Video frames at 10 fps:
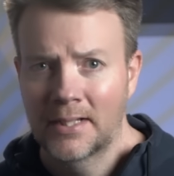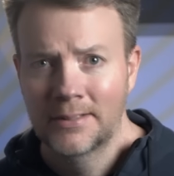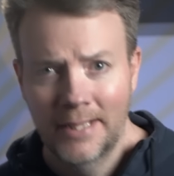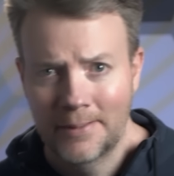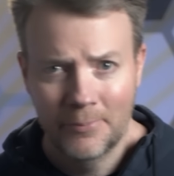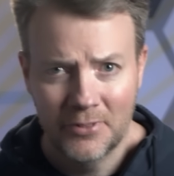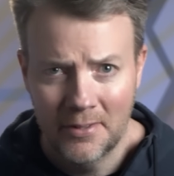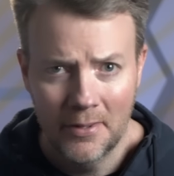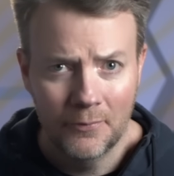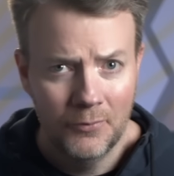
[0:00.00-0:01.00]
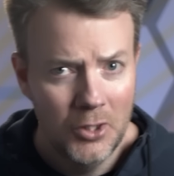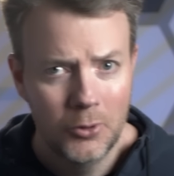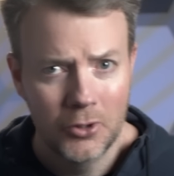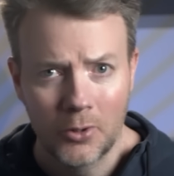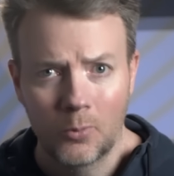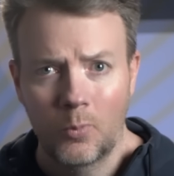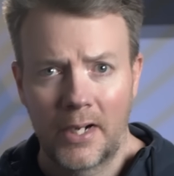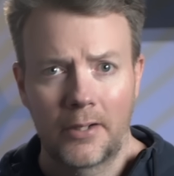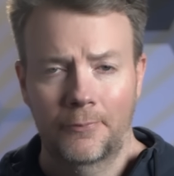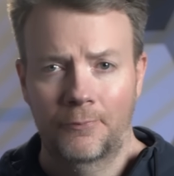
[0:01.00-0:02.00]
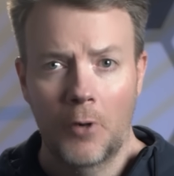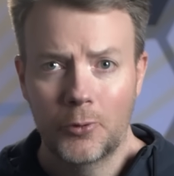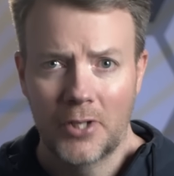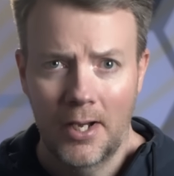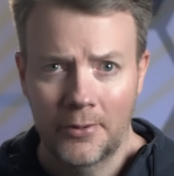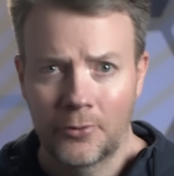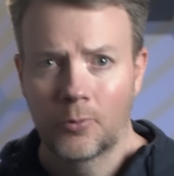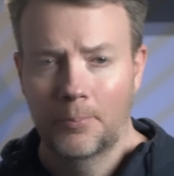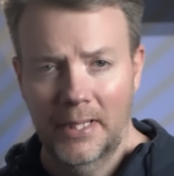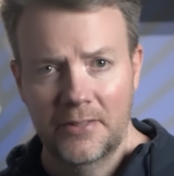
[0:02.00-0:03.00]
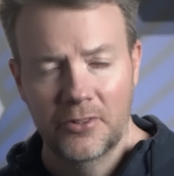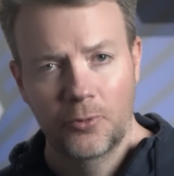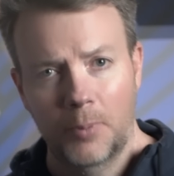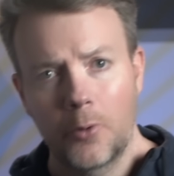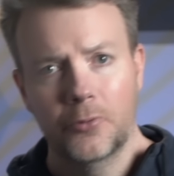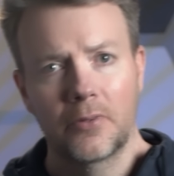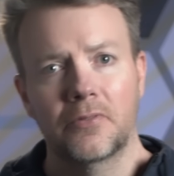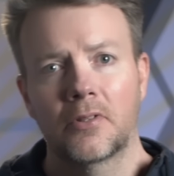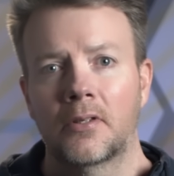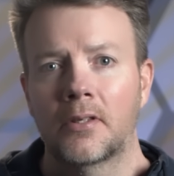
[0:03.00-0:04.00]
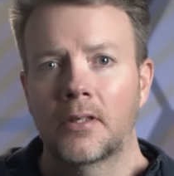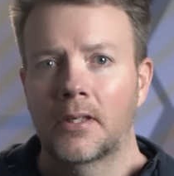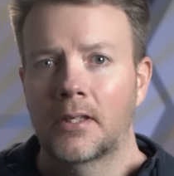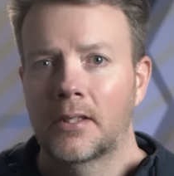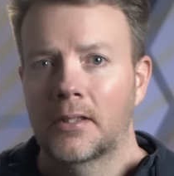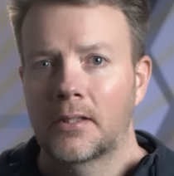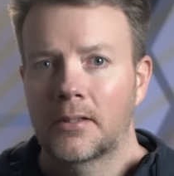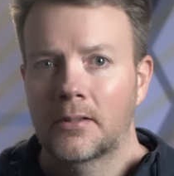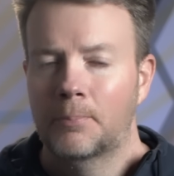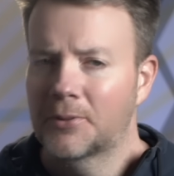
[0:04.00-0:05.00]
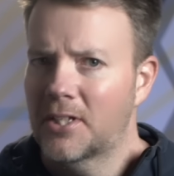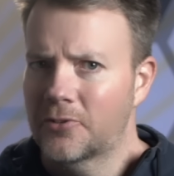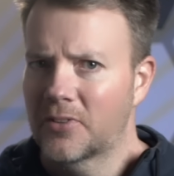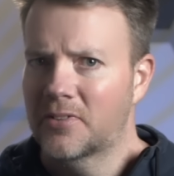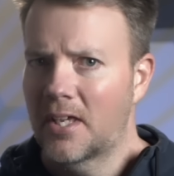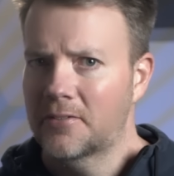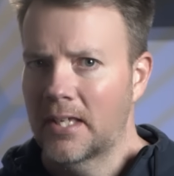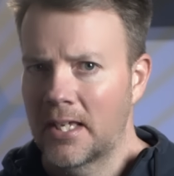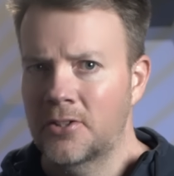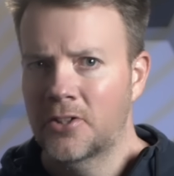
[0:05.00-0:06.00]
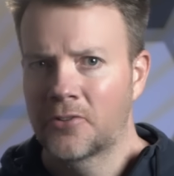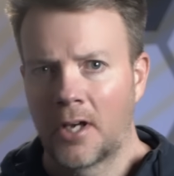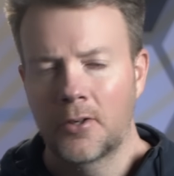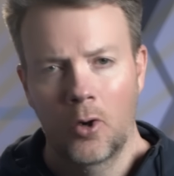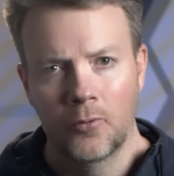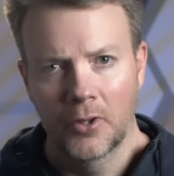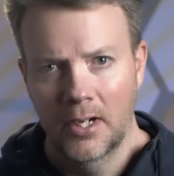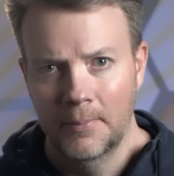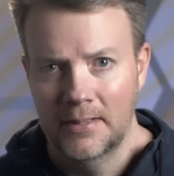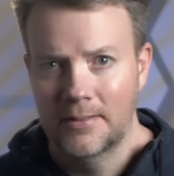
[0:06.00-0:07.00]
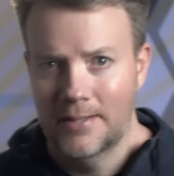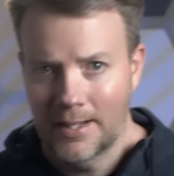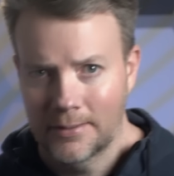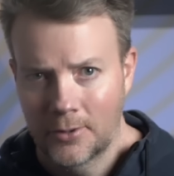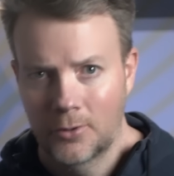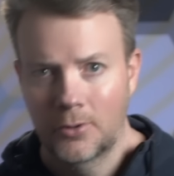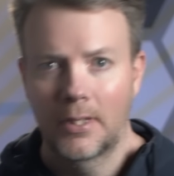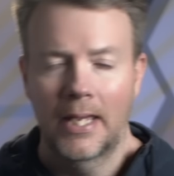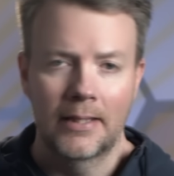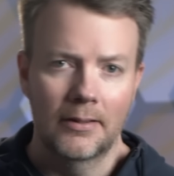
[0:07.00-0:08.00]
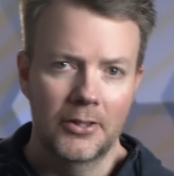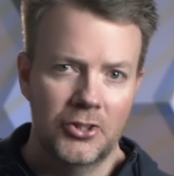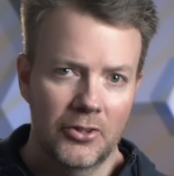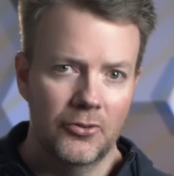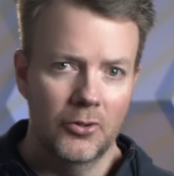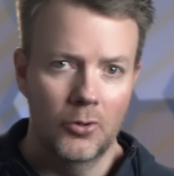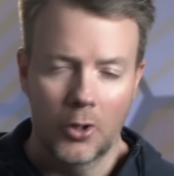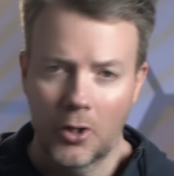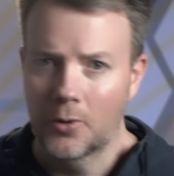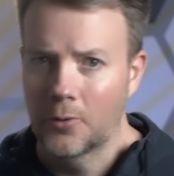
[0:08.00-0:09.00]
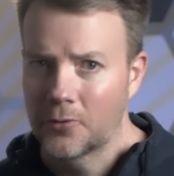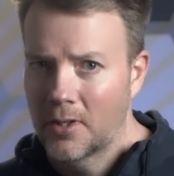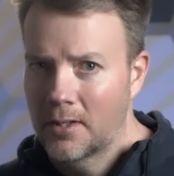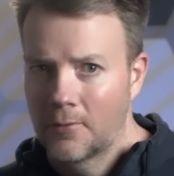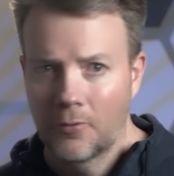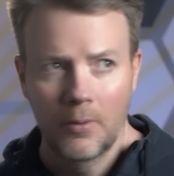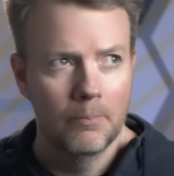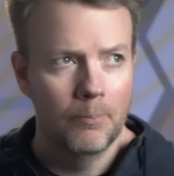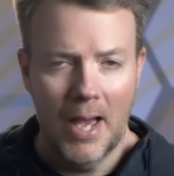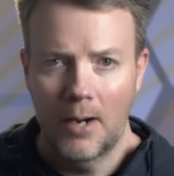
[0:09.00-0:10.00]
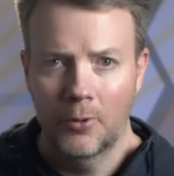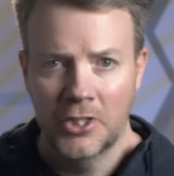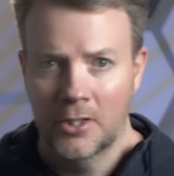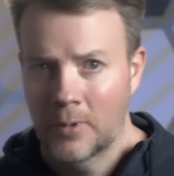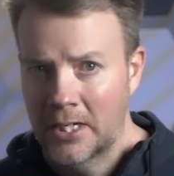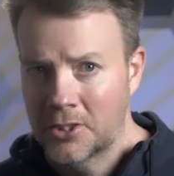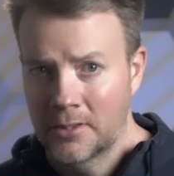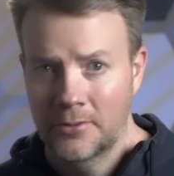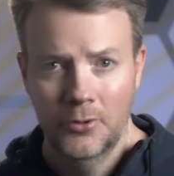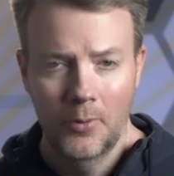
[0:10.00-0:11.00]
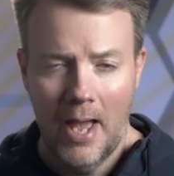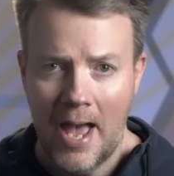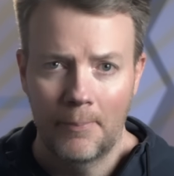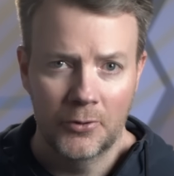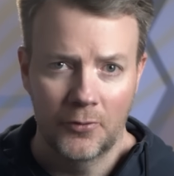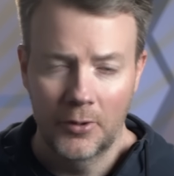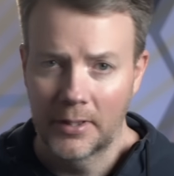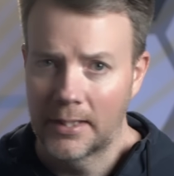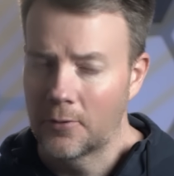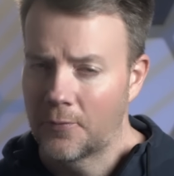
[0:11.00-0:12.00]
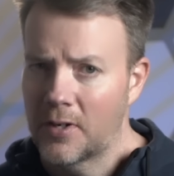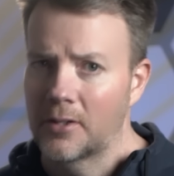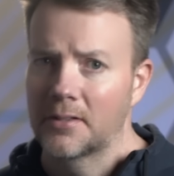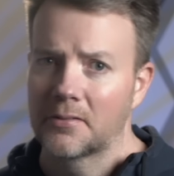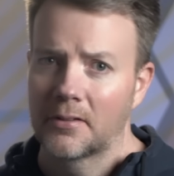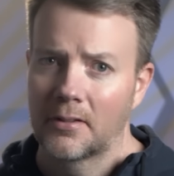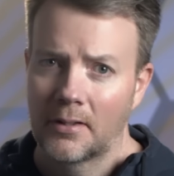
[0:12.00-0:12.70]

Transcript: a glimpse into the future where photons replace explosives. But their success hinges on overcoming technical and logistical hurdles, from power generation to atmospheric interference.